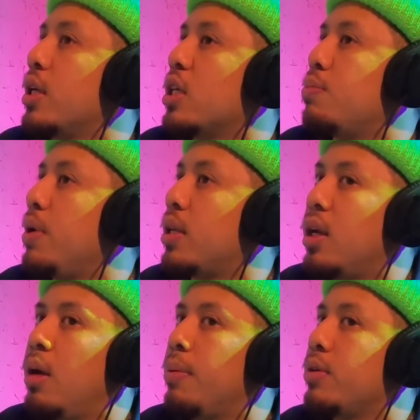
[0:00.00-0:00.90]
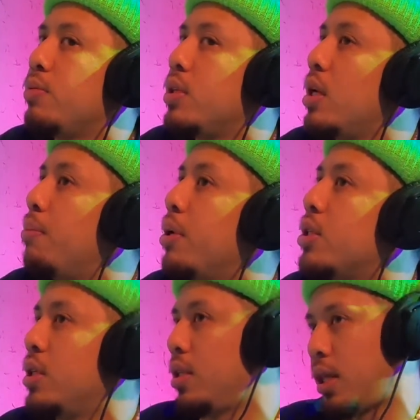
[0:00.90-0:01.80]
that gets picked up because we did a bunch
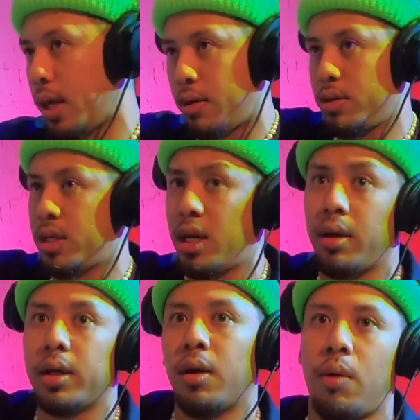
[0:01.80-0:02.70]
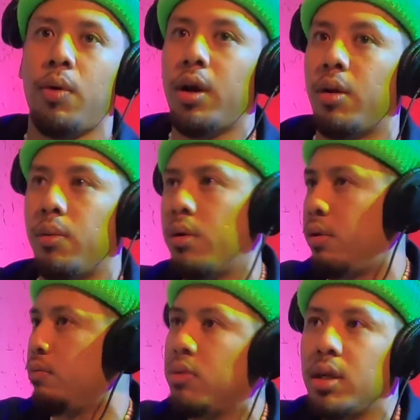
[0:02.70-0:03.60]
of, like I was saying, I went on a roll,
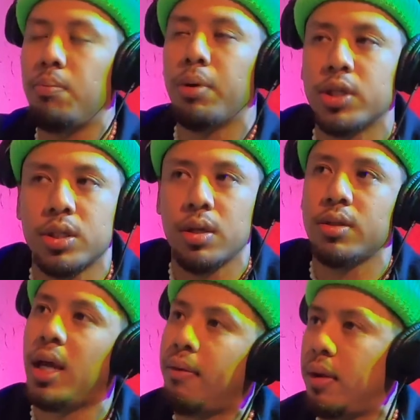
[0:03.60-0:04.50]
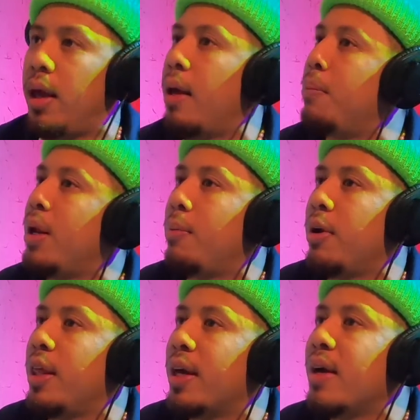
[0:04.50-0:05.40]
did a bunch of songs after that. I put out
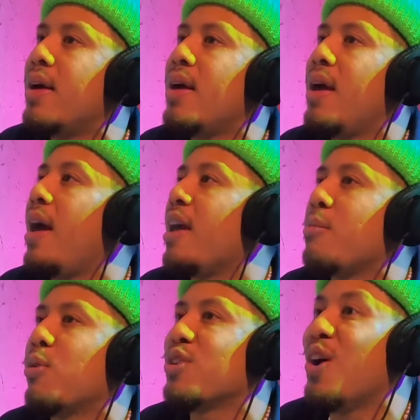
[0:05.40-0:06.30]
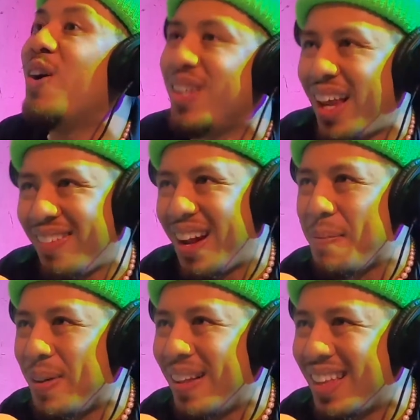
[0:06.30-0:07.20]
probably like 8 more songs after I
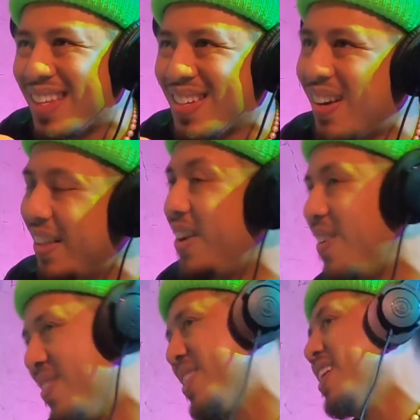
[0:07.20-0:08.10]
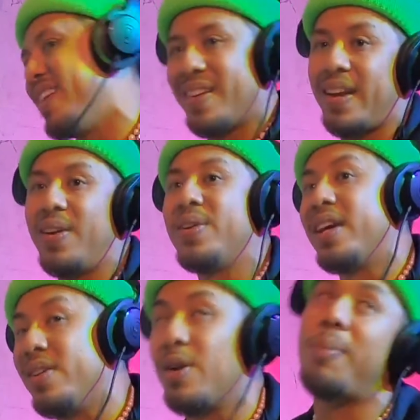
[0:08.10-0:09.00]
put out that song, and then all of a sudden you're like, oh, okay,
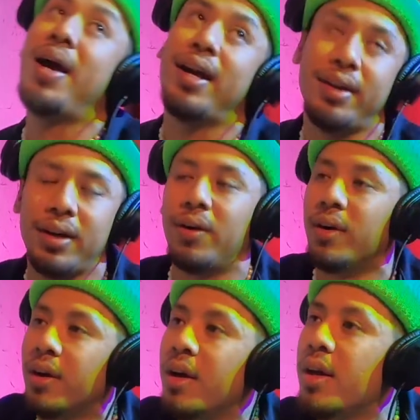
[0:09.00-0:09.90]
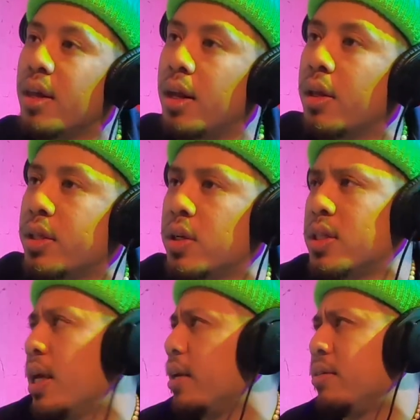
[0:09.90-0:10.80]
you go back, oh, you know. So it's
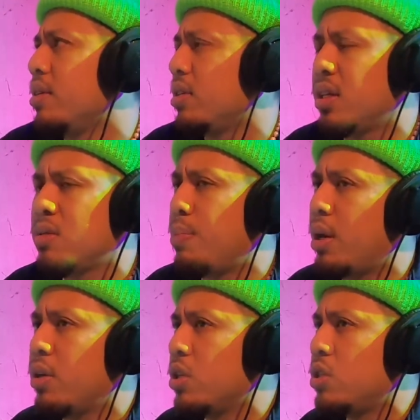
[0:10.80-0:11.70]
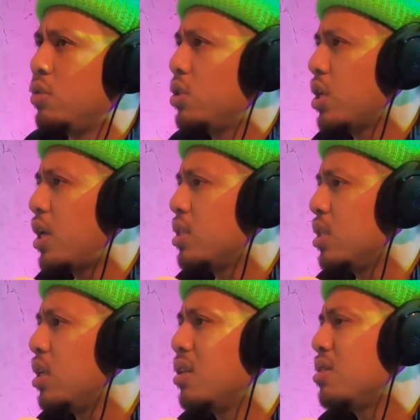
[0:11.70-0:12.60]
like it is better to just shoot shots, and
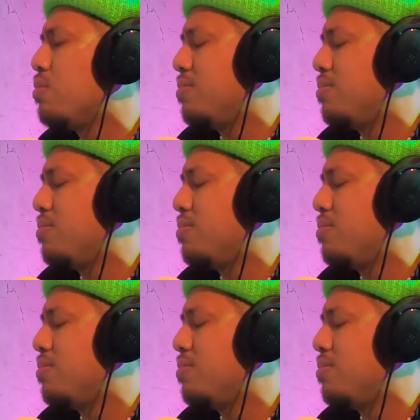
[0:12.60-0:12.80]
then